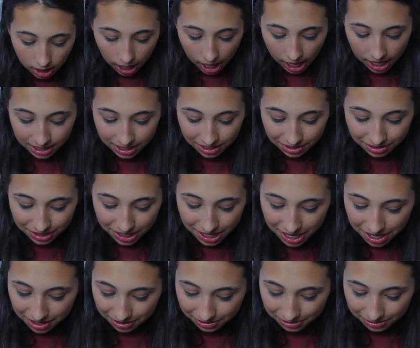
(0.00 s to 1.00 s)
I don't
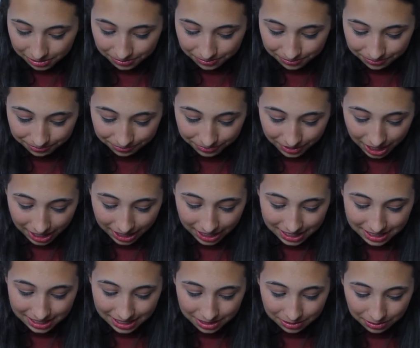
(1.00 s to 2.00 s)
know. I
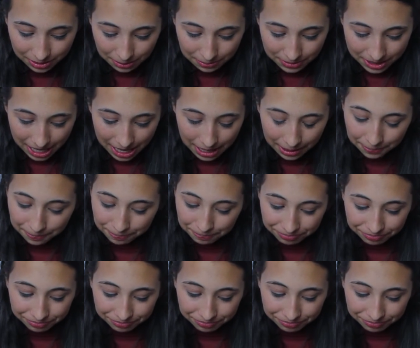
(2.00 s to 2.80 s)
guess that's what I'm saying.